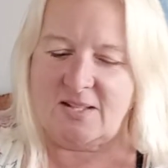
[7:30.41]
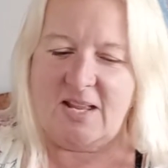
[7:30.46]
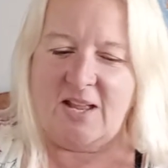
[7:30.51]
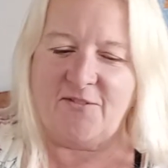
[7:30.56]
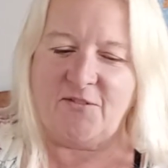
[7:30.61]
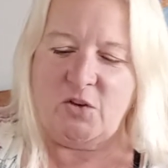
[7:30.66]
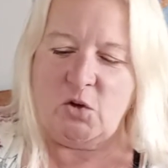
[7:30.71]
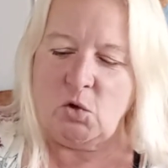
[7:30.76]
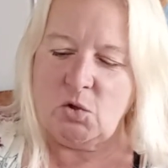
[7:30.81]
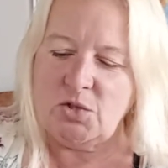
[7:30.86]

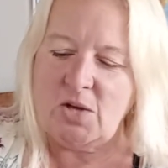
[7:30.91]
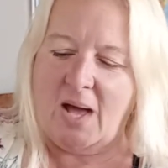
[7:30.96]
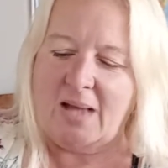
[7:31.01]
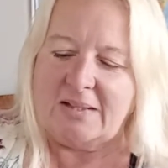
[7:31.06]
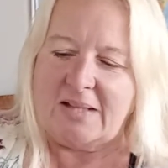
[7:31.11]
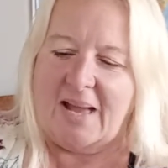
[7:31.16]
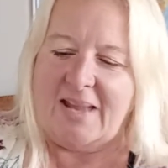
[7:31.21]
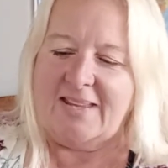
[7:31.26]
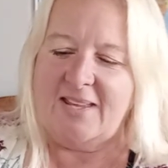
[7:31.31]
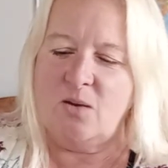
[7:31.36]
If you're not
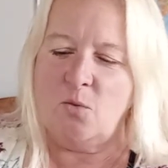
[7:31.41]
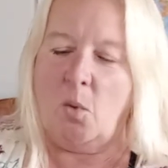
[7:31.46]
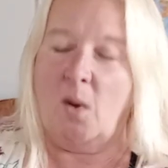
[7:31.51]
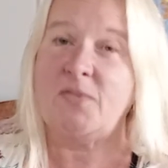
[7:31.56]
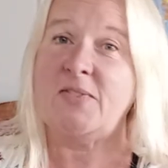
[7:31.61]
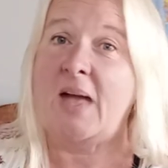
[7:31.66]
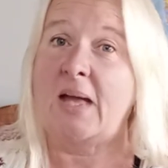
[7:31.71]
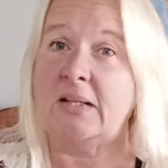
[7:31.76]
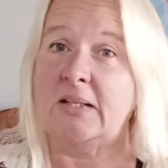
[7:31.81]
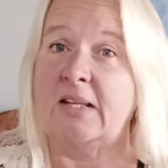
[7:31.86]
liking what
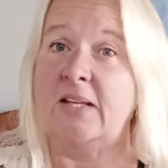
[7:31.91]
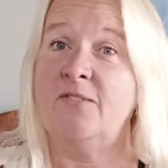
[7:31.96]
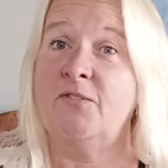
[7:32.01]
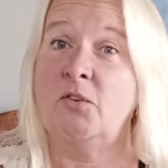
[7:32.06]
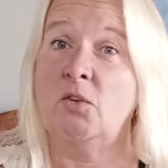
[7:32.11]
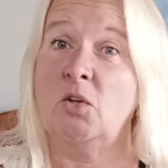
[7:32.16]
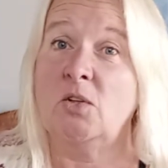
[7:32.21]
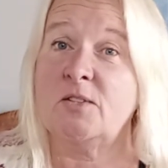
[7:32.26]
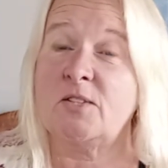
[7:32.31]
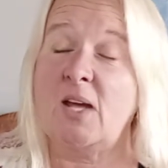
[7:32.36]
that leaf
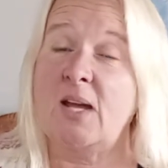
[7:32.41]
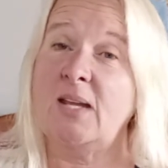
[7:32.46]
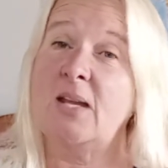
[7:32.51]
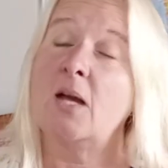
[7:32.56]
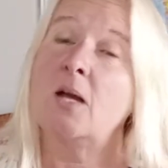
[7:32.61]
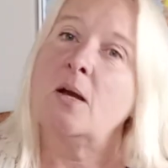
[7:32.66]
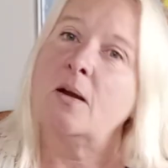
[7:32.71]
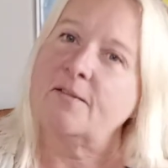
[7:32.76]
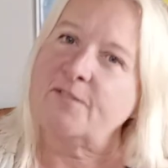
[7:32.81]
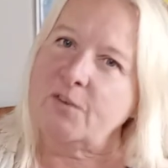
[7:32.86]
looks like,
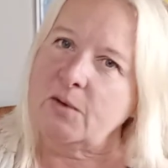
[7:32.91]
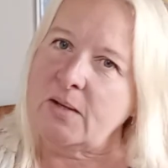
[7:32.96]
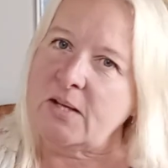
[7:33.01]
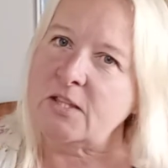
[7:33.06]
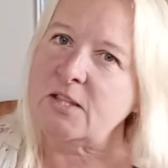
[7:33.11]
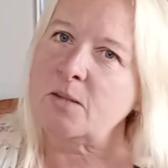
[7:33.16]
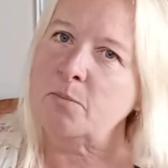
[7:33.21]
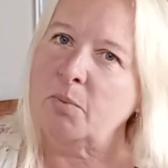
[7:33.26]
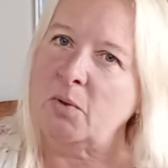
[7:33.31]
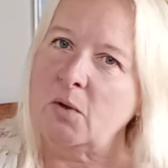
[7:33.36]

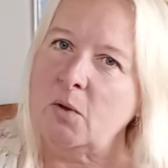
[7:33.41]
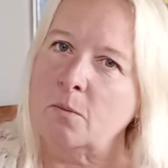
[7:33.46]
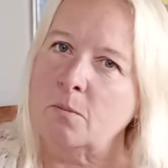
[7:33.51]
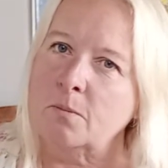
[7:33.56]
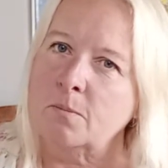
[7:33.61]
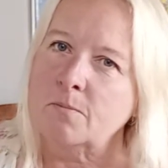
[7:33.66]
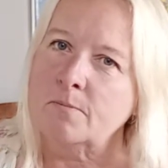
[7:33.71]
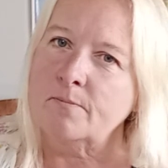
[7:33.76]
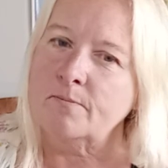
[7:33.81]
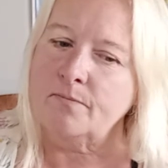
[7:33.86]
forget the bloom.